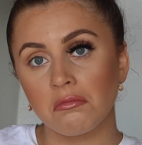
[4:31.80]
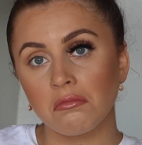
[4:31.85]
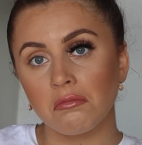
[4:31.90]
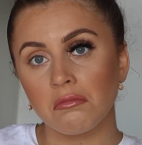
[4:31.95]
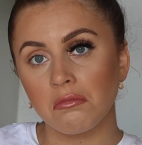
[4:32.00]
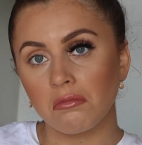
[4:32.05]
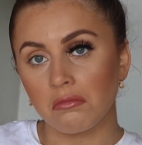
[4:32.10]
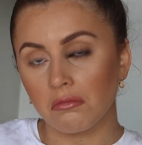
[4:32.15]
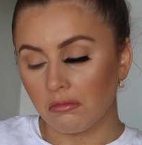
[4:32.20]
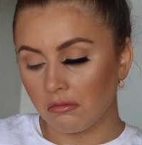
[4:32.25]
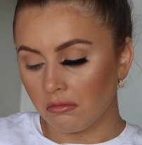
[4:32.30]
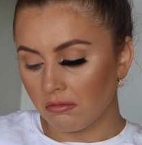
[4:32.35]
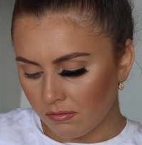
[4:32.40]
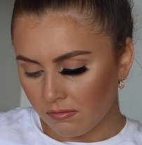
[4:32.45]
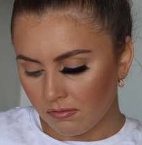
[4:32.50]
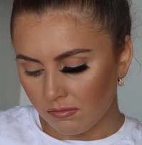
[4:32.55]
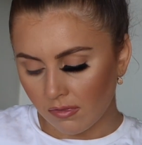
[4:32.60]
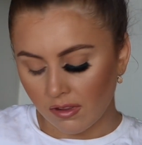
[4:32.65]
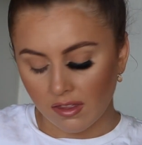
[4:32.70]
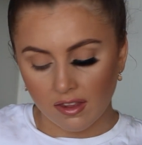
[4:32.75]

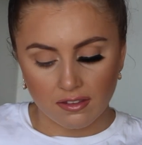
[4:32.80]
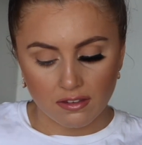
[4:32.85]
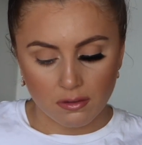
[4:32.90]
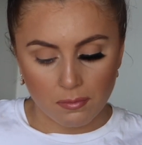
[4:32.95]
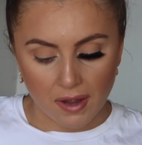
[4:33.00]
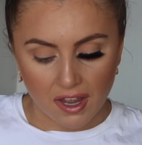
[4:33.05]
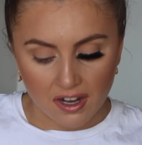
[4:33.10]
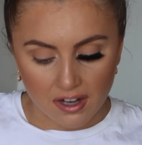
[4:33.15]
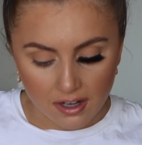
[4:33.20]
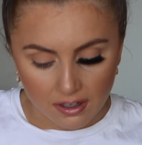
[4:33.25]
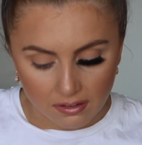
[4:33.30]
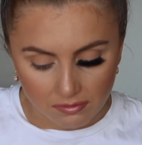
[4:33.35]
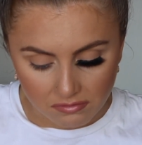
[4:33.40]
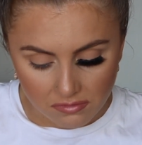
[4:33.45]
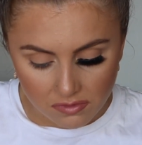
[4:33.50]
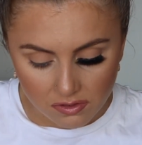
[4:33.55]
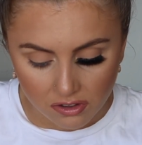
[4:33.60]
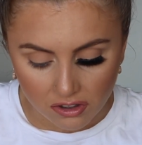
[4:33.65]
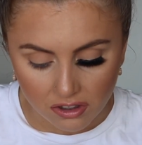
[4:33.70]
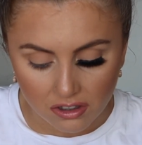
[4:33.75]
And that's about it.
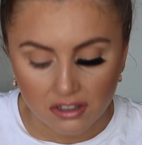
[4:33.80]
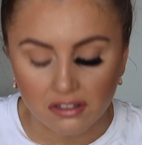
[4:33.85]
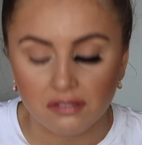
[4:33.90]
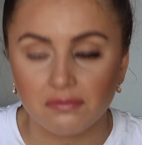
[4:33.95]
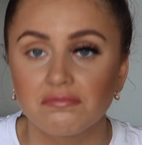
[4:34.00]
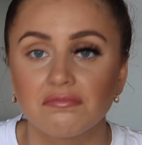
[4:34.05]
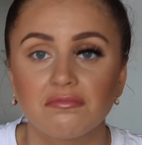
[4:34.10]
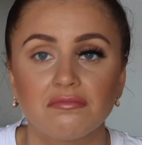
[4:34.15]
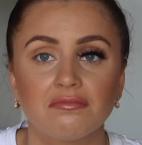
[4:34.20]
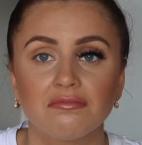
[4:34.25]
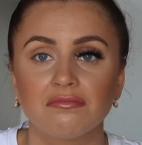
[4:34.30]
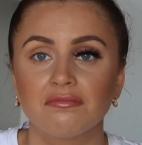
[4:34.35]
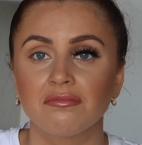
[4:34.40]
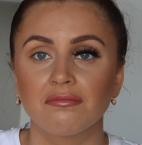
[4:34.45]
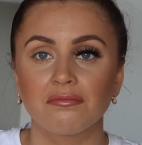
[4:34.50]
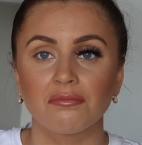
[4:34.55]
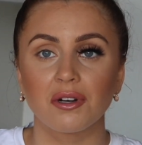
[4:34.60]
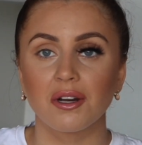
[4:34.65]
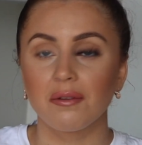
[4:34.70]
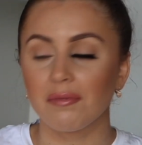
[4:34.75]
So
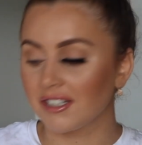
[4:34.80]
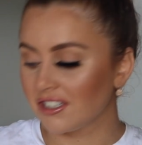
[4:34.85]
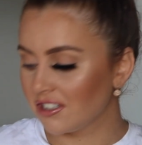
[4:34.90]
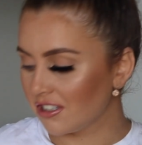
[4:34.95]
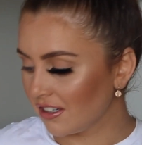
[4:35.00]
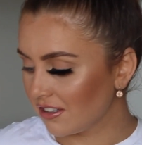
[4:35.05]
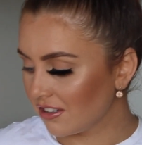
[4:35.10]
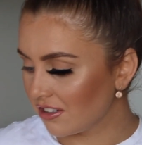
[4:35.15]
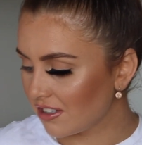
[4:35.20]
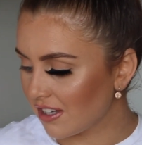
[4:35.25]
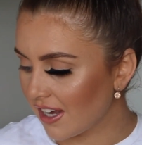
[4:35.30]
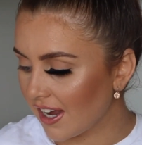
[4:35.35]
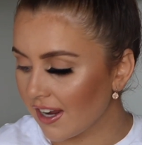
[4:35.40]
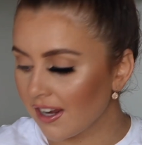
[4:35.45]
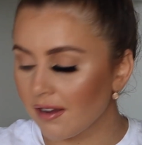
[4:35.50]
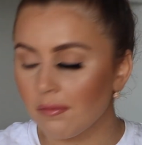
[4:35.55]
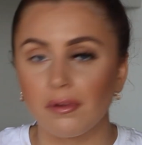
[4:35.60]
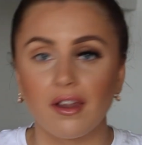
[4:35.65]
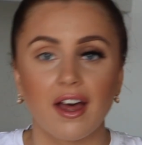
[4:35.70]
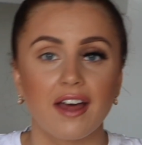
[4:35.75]
pretty much they're just
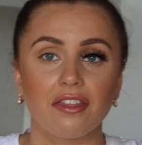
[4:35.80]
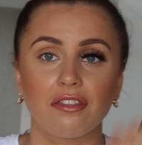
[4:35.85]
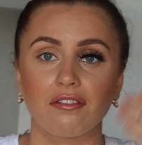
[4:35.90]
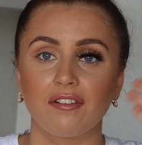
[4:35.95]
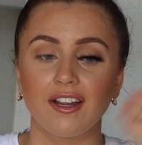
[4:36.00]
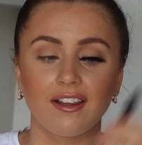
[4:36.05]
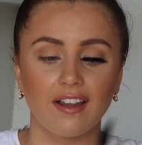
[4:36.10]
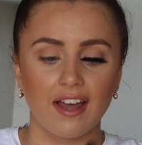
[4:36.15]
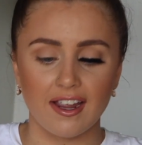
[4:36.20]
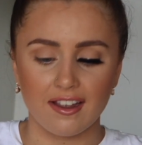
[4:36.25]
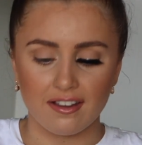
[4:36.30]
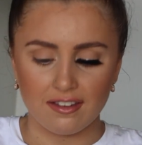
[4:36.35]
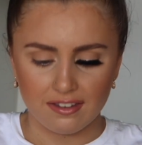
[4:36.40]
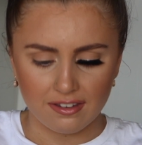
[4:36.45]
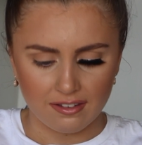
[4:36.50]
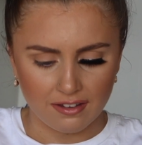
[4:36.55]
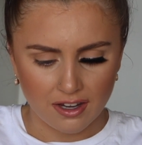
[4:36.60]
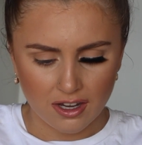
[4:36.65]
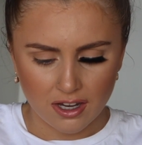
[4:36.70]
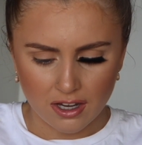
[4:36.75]
saying apply 3
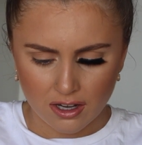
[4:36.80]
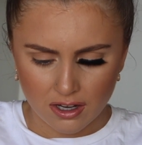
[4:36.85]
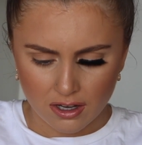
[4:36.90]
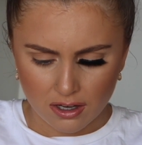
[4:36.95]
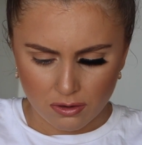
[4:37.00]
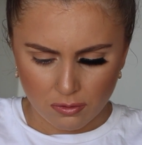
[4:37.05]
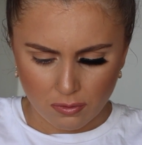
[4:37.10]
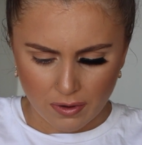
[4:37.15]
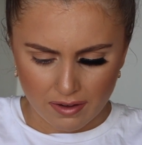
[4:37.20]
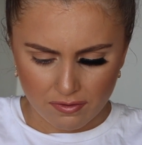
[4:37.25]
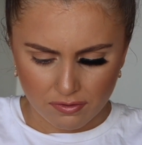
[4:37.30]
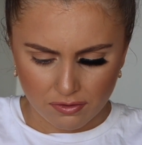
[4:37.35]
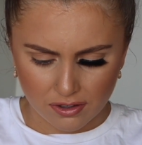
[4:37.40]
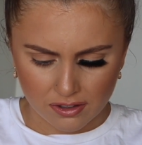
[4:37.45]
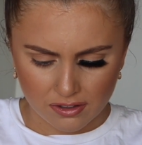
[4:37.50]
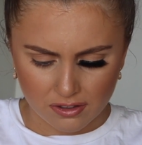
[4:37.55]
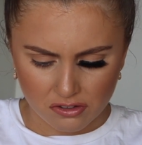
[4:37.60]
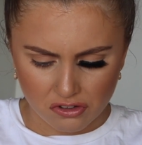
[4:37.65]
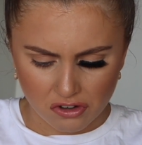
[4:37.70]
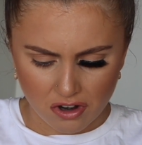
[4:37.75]
layers, wait for
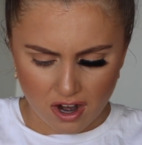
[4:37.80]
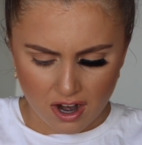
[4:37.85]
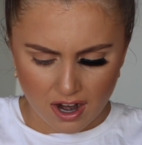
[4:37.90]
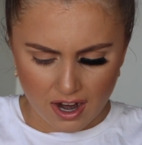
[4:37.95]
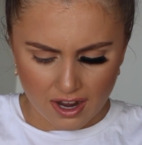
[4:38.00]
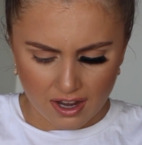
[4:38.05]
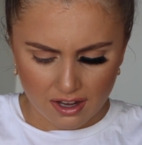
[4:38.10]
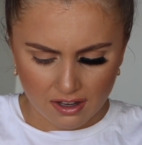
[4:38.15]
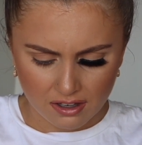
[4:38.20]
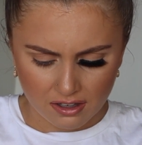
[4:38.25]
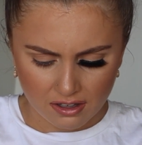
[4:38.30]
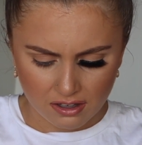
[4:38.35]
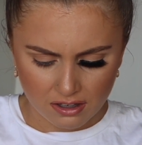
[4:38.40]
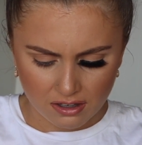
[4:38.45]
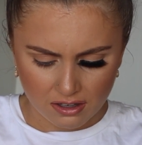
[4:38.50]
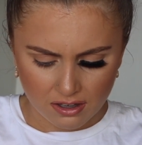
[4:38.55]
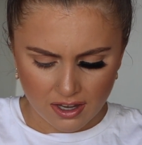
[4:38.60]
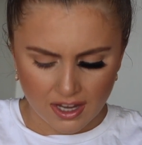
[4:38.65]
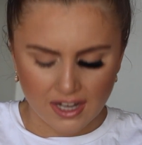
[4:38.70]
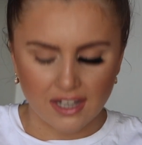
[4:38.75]
it to dry,
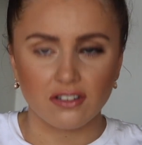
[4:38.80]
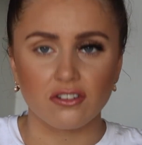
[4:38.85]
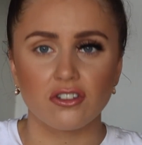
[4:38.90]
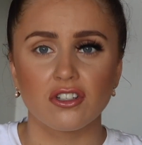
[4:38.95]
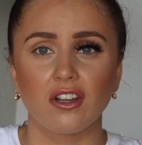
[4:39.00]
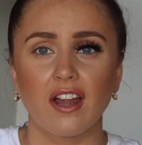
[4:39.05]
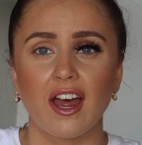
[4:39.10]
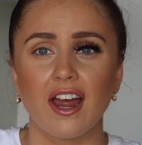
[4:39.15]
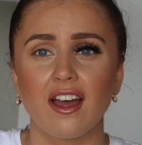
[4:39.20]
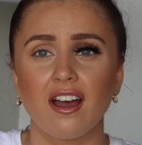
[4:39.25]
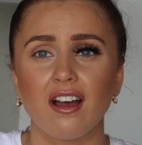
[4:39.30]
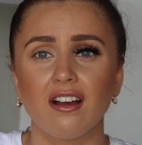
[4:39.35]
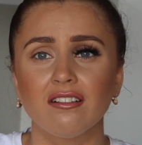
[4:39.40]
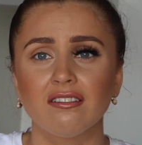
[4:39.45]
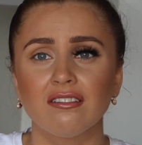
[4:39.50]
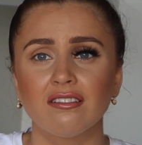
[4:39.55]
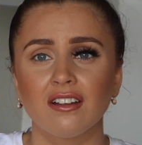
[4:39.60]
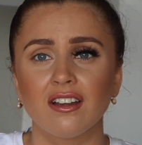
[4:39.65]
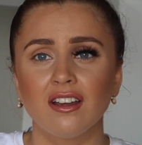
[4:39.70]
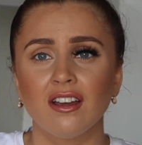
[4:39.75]
each layer,
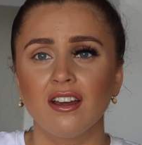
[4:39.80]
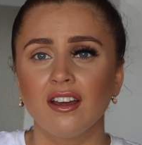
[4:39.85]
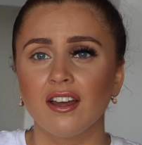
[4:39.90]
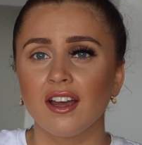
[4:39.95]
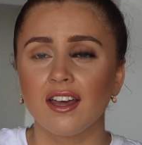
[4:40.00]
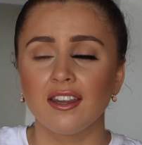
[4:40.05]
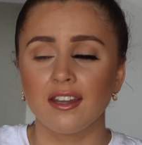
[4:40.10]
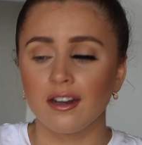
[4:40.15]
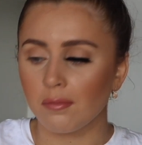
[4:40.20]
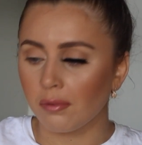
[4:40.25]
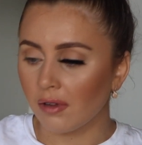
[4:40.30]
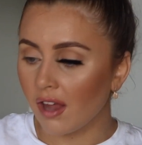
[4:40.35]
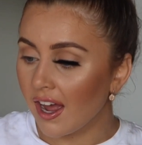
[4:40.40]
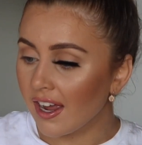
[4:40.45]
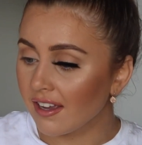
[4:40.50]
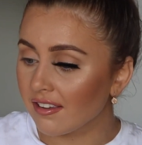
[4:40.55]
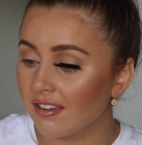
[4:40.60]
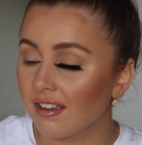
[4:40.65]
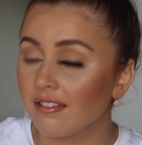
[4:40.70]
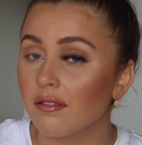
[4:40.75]
and then
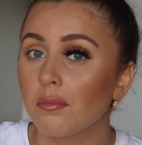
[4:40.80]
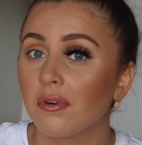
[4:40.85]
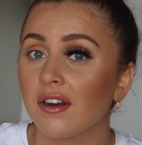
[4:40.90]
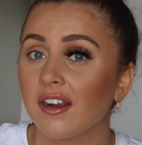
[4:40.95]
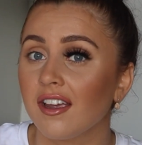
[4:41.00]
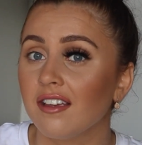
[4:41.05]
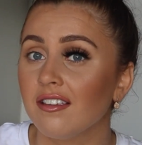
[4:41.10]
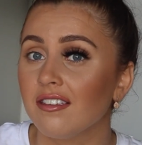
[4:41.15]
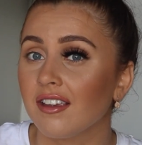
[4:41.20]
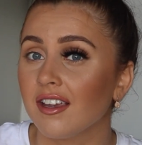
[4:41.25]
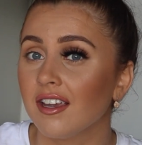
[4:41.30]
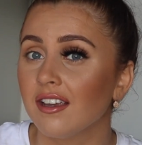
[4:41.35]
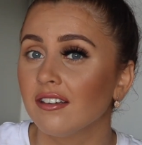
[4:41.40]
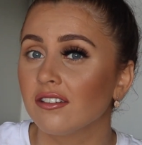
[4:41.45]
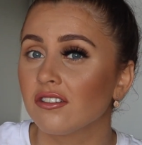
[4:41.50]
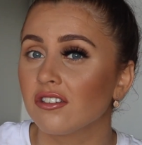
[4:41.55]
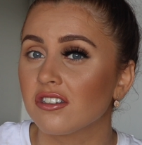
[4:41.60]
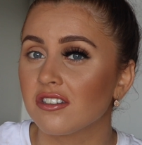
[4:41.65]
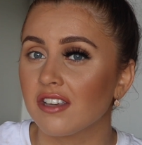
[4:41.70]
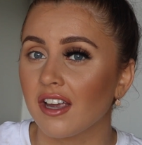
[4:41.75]
apply it. Sounds pretty easy.
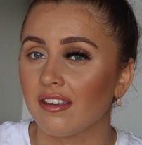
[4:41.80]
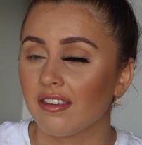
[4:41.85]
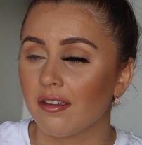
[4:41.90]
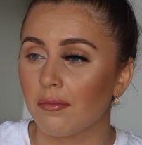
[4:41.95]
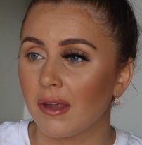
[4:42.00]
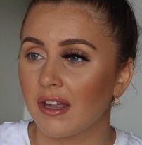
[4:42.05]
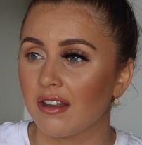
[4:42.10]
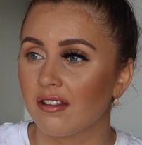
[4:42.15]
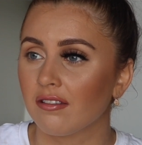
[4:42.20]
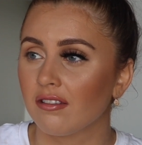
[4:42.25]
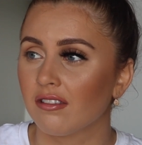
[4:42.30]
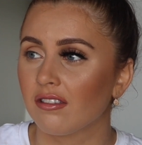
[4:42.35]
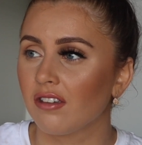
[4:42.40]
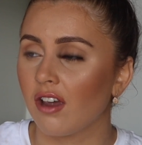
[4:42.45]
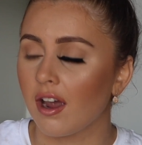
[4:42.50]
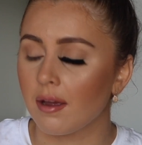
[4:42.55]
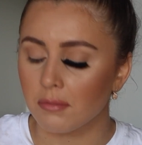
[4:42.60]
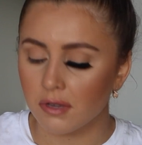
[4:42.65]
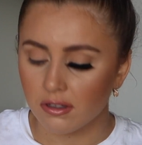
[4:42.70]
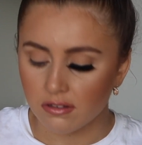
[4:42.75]
Just sounds a bit
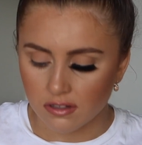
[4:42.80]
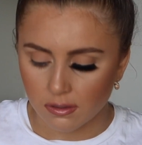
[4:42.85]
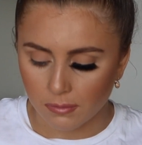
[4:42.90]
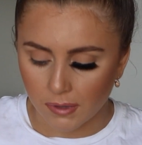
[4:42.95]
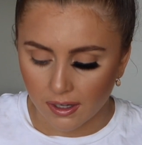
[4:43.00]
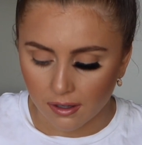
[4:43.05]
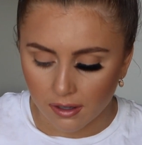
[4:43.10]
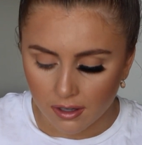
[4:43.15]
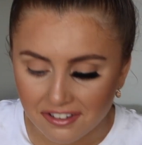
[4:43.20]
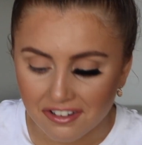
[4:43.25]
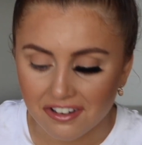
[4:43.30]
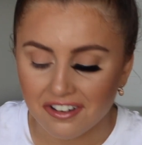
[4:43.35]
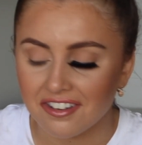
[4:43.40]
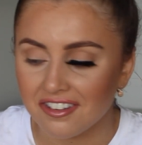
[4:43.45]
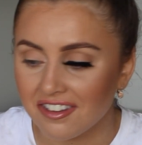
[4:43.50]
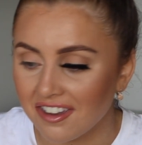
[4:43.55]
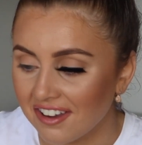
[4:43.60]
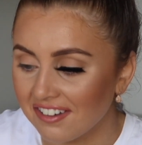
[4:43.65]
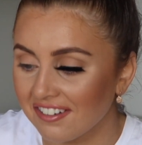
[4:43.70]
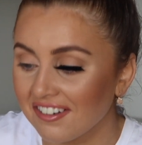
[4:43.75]
time consuming. Let's
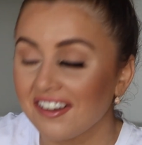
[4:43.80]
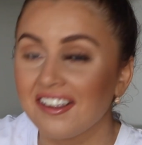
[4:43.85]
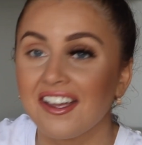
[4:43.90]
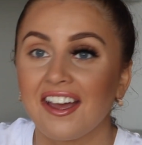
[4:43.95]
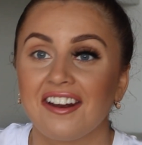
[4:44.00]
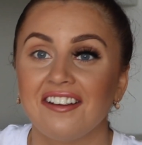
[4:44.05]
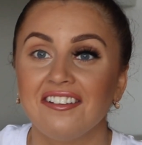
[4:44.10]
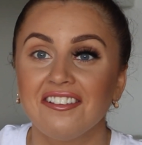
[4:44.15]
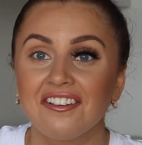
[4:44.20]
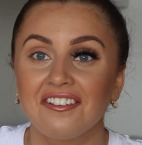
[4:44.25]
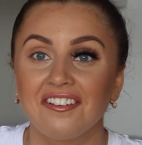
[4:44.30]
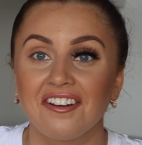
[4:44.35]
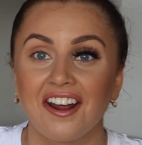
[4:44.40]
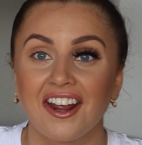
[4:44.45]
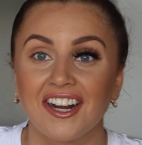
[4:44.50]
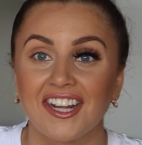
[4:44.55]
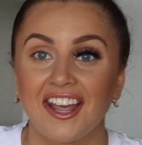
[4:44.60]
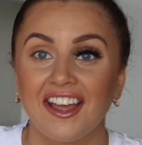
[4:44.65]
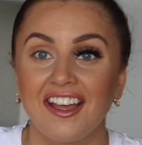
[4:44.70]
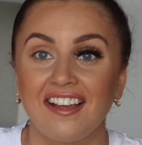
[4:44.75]
just get into it,
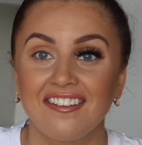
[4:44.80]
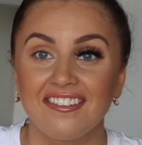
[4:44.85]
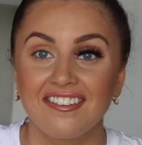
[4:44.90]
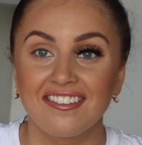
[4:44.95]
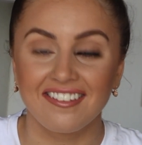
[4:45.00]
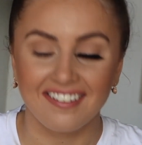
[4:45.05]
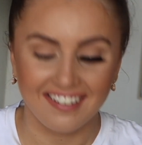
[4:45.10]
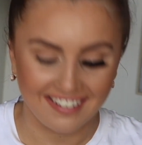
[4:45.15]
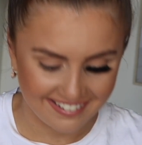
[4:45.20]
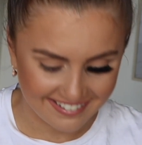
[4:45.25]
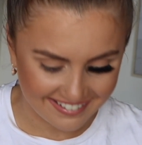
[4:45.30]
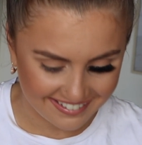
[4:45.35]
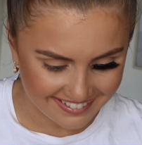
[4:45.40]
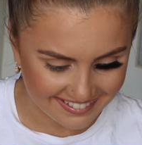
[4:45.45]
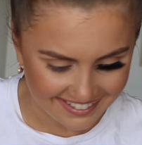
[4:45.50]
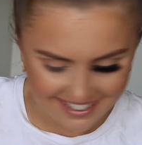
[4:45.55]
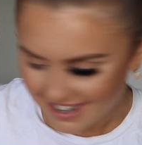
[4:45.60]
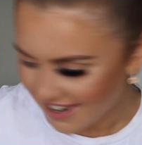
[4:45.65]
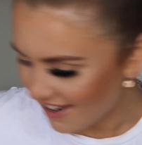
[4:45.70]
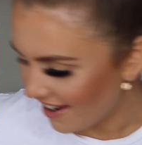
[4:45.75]
I guess.
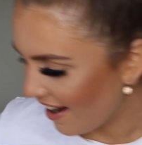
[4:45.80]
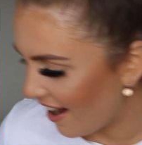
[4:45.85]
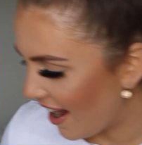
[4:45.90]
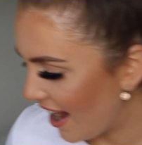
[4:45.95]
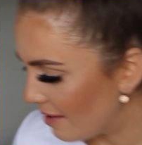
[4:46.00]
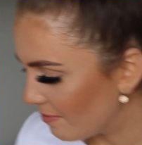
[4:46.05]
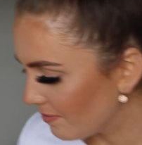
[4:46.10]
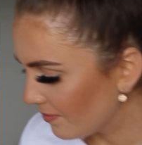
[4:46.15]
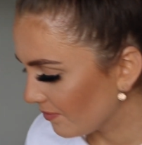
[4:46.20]
Alright,